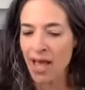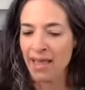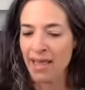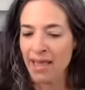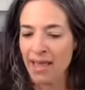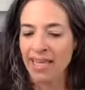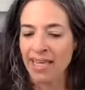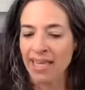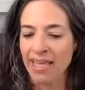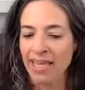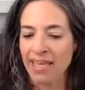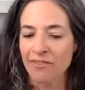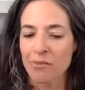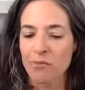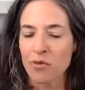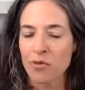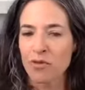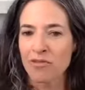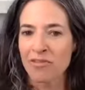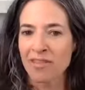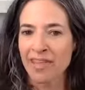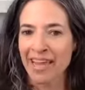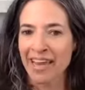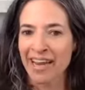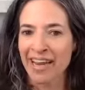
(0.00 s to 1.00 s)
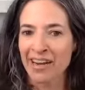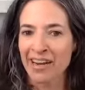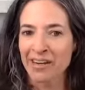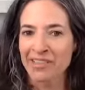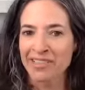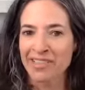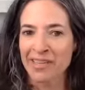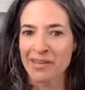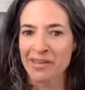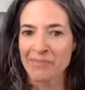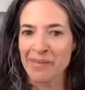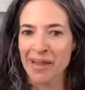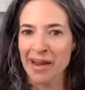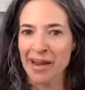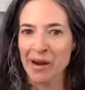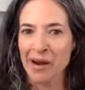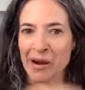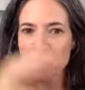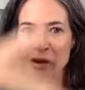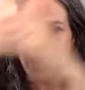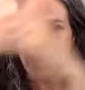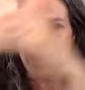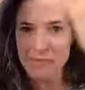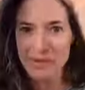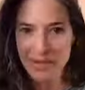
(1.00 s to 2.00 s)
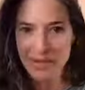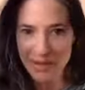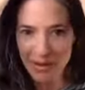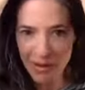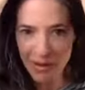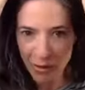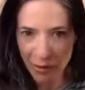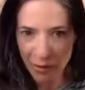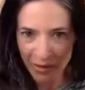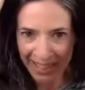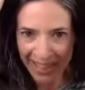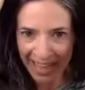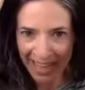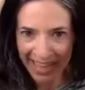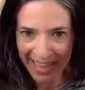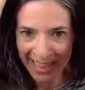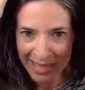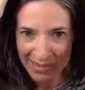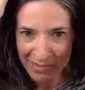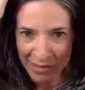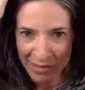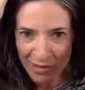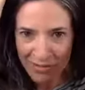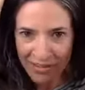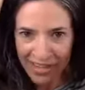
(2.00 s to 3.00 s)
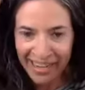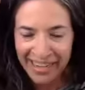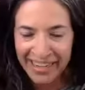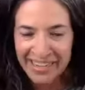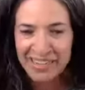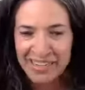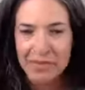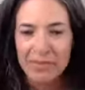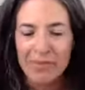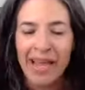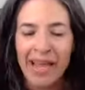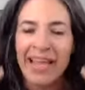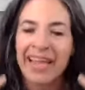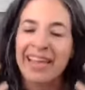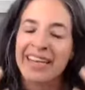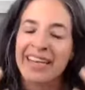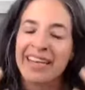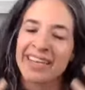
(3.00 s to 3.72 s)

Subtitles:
like if I move the hairs on my arm or lightly move the hairs on my head,